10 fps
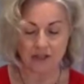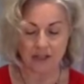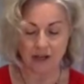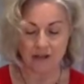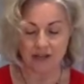
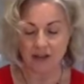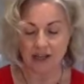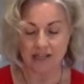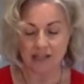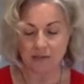It goes
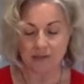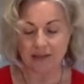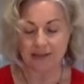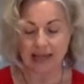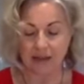nicely with
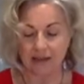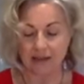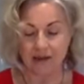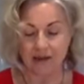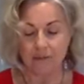
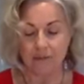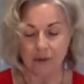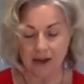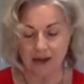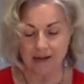salad,
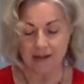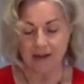bread.